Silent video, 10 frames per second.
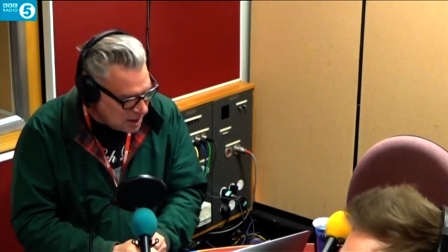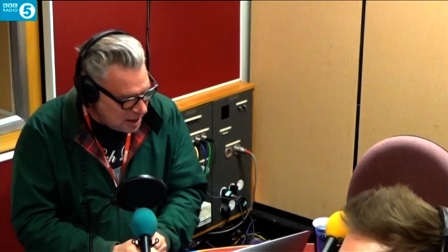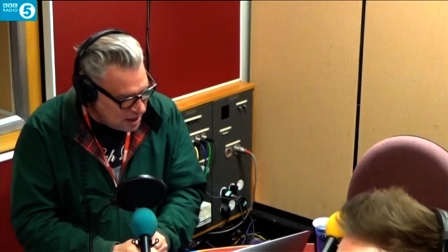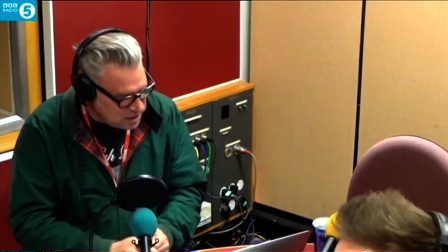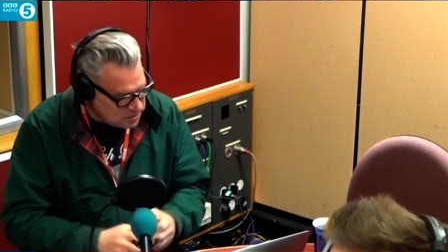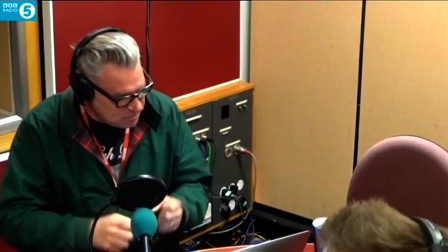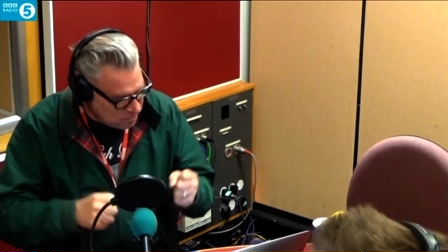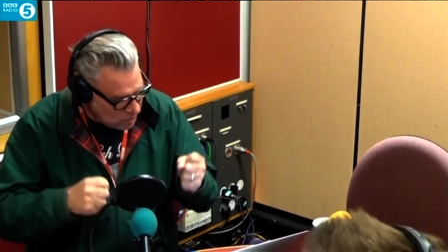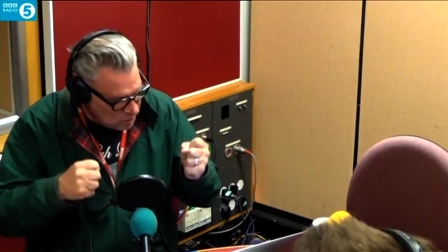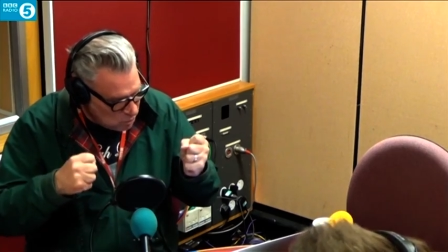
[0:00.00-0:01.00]
And
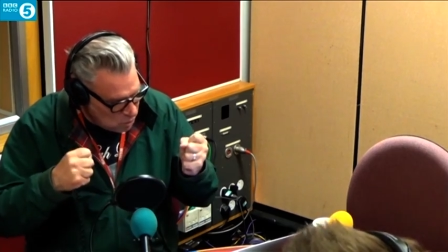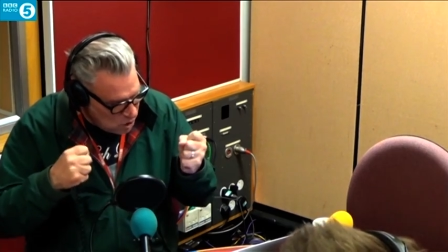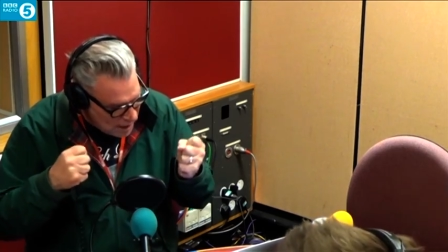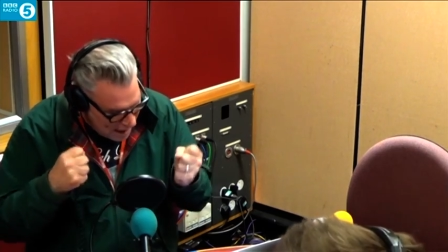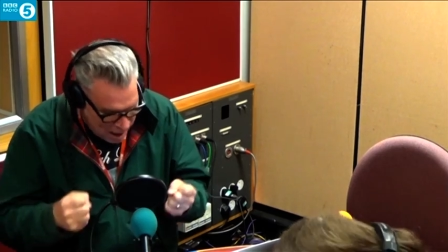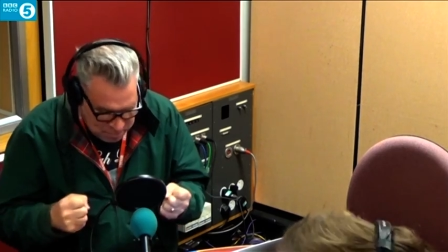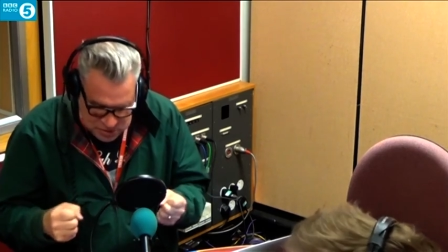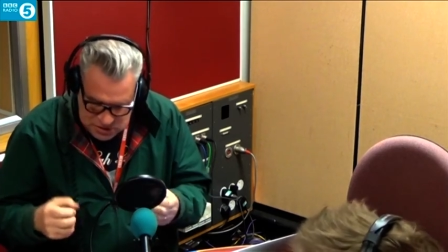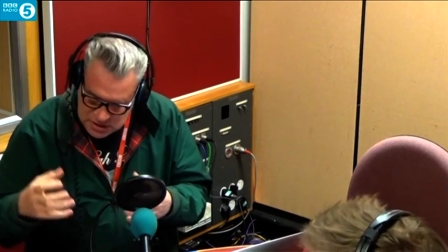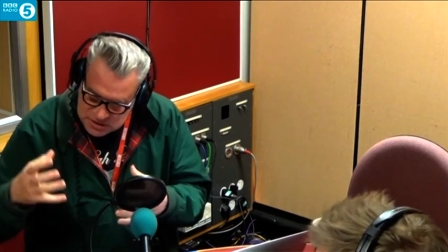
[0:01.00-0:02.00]
what
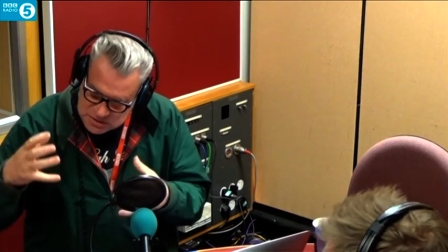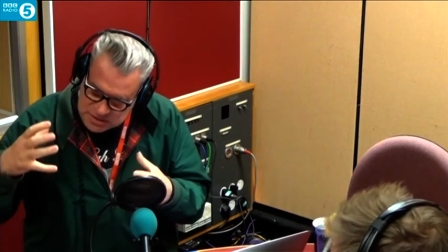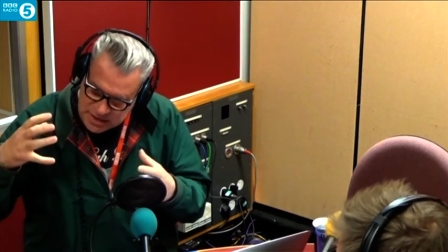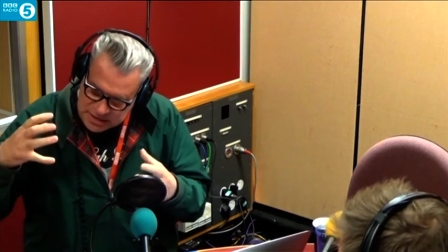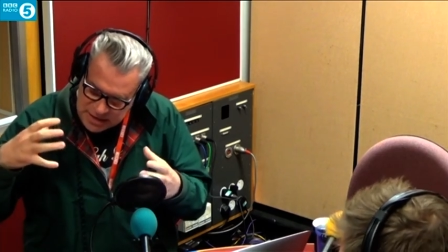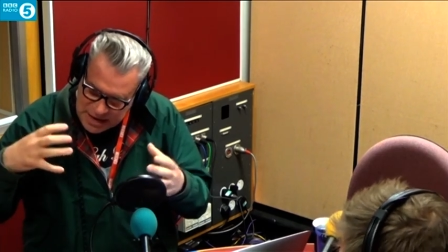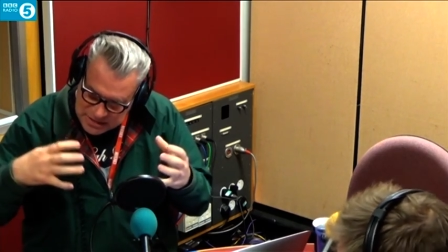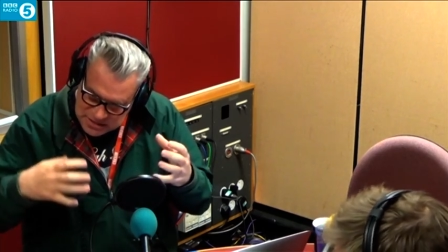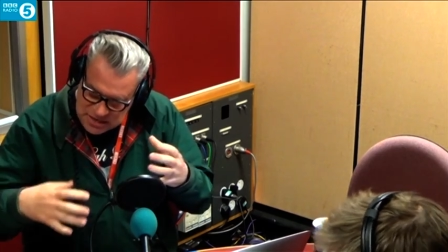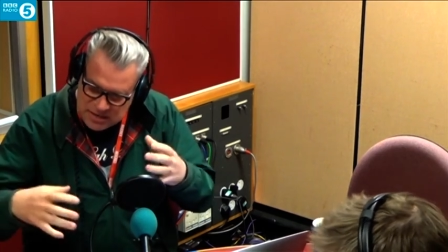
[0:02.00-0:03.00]
happens is that
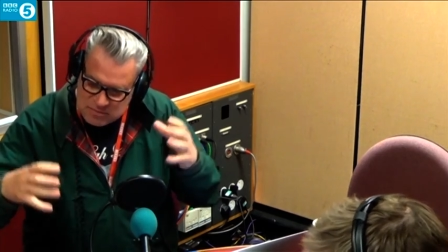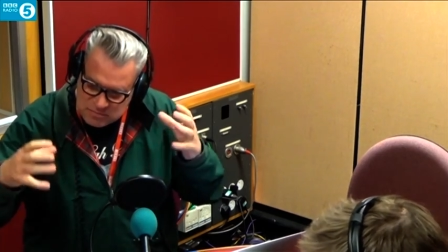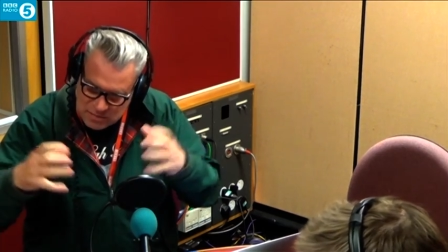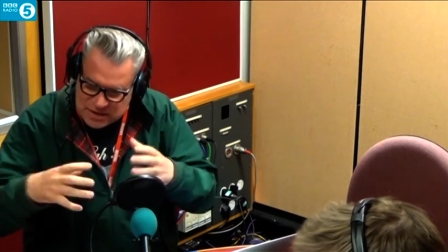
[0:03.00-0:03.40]
as he